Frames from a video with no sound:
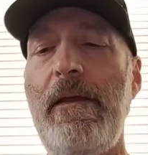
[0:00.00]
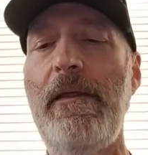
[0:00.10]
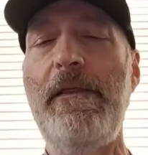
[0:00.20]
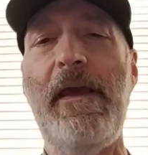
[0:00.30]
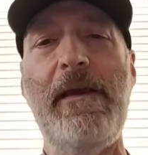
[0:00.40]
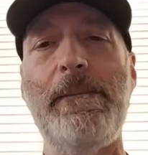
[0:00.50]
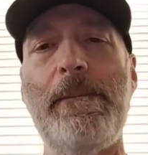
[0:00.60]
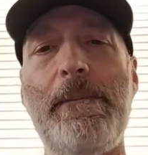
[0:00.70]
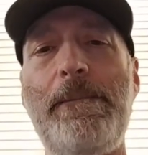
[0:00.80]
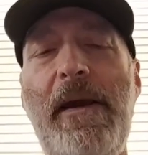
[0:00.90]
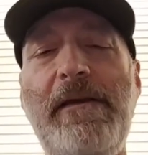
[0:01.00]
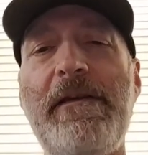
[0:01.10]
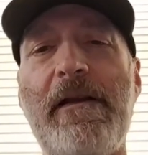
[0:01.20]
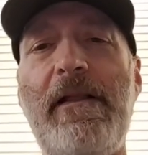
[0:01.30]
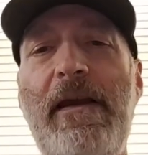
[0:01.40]
they
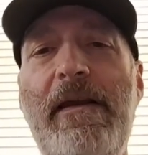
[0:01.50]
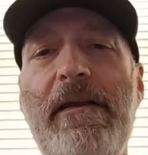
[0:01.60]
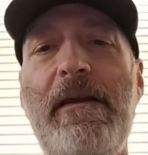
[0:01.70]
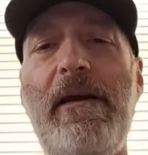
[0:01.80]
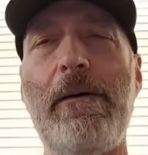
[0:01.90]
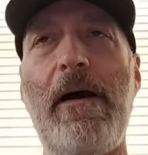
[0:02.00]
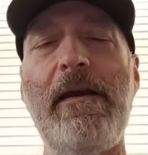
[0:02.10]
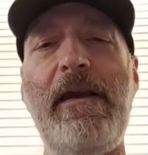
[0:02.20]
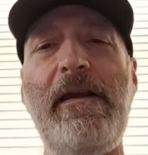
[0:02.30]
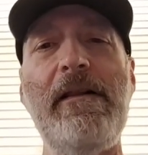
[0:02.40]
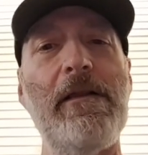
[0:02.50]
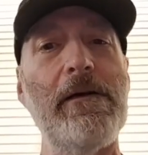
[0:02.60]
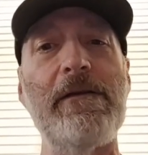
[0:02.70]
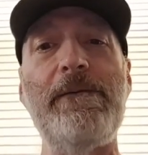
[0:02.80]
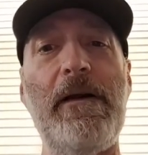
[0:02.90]
basically, Akeem
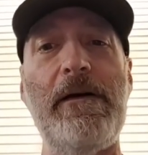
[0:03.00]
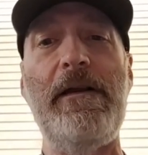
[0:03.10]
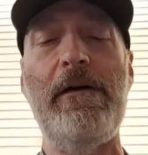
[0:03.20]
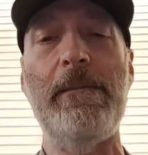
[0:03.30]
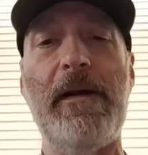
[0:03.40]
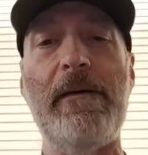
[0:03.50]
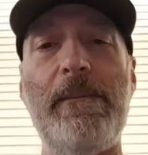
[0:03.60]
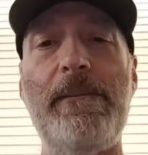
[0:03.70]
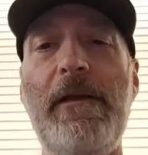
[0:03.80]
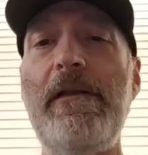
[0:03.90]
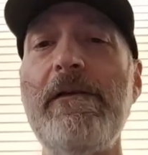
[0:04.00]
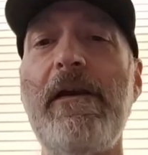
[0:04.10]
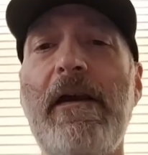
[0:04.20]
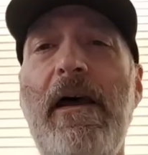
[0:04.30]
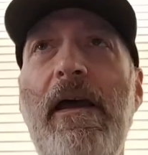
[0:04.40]
looks very human. He looks
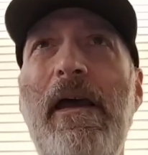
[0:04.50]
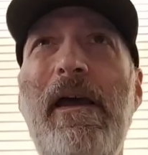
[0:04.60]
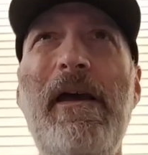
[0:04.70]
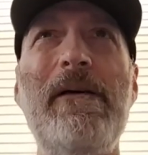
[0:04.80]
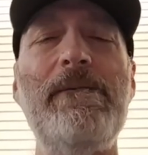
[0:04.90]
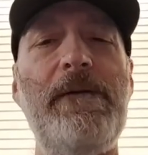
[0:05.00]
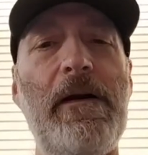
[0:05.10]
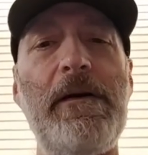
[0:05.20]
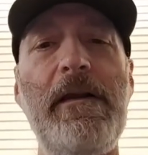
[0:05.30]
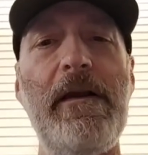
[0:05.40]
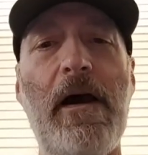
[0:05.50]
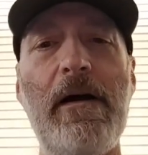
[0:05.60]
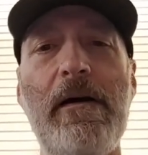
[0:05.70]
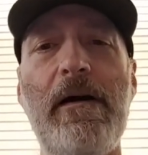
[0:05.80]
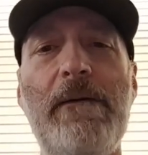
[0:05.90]
like a very
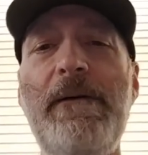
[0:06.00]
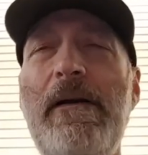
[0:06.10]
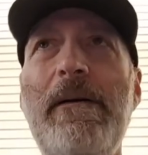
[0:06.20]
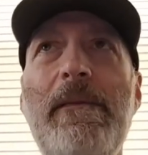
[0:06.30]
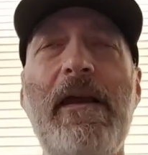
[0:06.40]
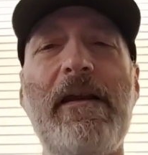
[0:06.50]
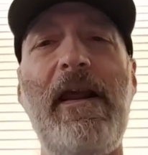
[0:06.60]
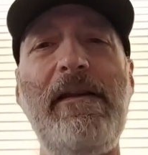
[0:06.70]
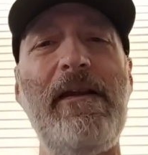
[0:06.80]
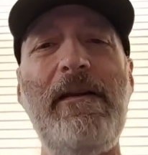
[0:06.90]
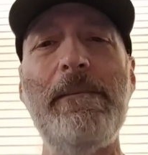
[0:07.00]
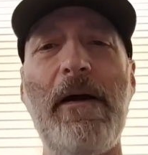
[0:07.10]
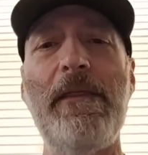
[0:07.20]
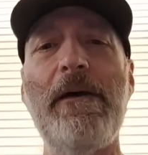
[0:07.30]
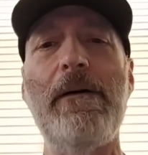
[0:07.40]
young, a very like an
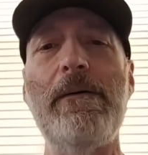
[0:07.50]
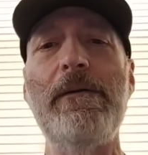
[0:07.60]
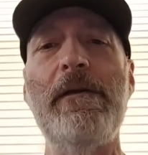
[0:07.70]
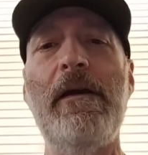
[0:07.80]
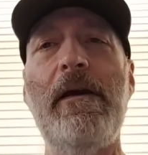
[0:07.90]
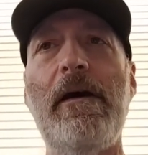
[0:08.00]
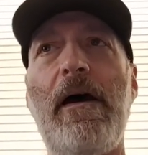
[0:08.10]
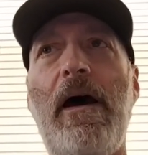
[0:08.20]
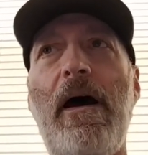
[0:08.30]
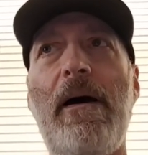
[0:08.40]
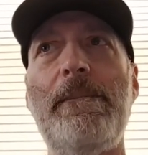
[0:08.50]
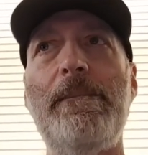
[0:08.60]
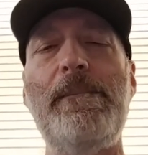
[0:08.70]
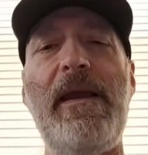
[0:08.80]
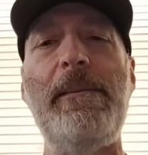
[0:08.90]
18-month-old
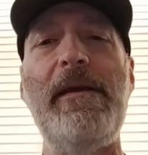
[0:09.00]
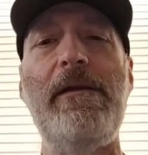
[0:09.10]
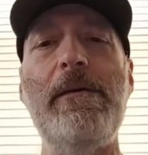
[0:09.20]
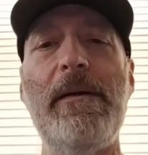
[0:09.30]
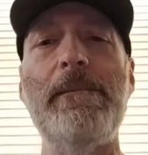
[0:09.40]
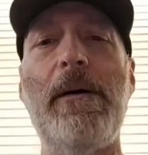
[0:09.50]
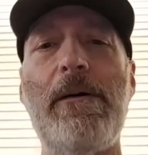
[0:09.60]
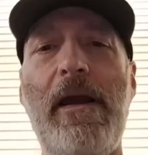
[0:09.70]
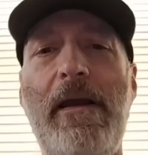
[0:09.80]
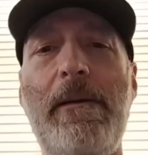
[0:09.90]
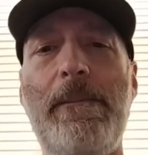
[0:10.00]
baby human boy.